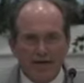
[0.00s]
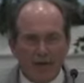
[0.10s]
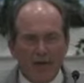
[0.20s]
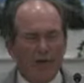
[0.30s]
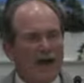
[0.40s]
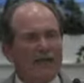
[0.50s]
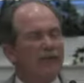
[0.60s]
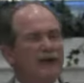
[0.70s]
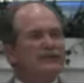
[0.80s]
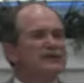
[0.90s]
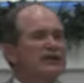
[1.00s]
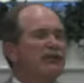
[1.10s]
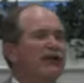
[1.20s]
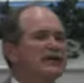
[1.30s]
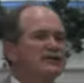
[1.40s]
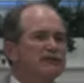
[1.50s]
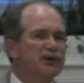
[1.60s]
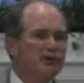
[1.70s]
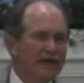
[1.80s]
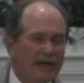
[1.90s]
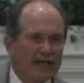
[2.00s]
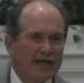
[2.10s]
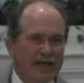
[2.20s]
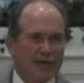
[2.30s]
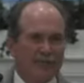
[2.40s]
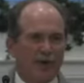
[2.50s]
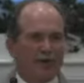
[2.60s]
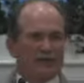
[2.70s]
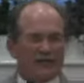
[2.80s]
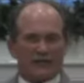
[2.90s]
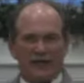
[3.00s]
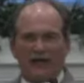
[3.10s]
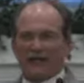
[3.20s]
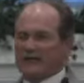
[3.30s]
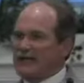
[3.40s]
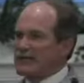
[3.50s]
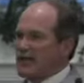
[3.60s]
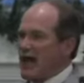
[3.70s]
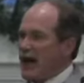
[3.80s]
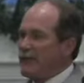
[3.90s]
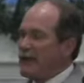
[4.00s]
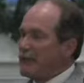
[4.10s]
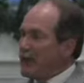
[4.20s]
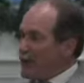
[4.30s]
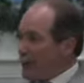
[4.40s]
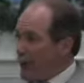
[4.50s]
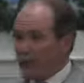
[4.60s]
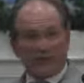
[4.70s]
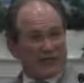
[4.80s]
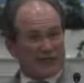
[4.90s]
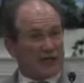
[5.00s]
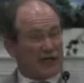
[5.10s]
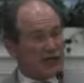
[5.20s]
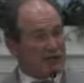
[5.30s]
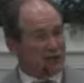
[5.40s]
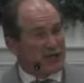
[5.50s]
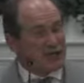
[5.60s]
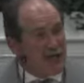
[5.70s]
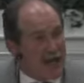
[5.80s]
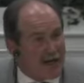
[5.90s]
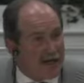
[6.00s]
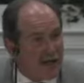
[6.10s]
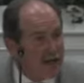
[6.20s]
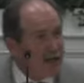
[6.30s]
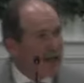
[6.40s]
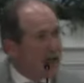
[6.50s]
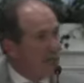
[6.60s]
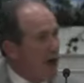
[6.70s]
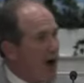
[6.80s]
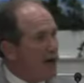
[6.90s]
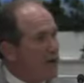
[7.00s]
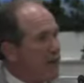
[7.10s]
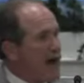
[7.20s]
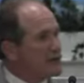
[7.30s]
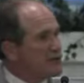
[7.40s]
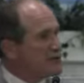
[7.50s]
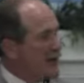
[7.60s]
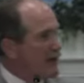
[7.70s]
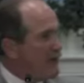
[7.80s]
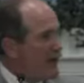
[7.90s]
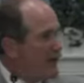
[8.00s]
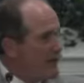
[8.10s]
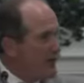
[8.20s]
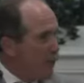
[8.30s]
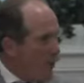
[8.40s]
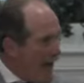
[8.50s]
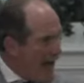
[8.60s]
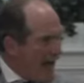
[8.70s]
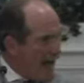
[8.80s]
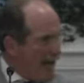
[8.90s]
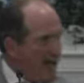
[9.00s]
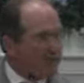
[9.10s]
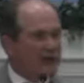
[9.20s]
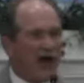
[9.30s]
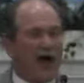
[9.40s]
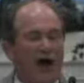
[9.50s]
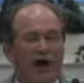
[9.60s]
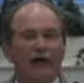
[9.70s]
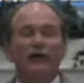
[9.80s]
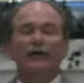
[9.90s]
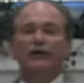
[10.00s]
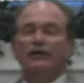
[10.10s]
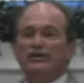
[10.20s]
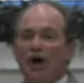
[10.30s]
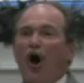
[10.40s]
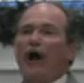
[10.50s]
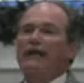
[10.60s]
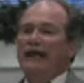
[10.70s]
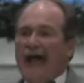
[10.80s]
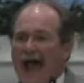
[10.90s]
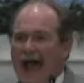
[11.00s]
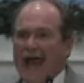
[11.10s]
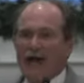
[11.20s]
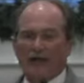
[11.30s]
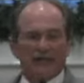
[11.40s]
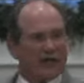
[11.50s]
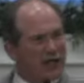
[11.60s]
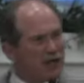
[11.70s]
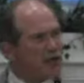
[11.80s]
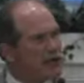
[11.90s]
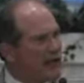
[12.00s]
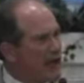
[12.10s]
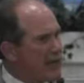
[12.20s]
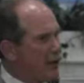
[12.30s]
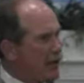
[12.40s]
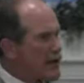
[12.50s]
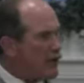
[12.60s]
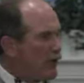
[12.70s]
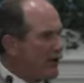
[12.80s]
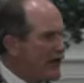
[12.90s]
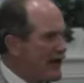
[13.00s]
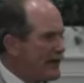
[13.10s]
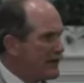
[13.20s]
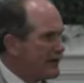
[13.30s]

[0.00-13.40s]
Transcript: I wonder why the women's liberation movement isn't protesting against Islam, but they're protesting against Christianity. And Paul the Apostle said that wives are joint heirs. Now, can you get any more equal than that?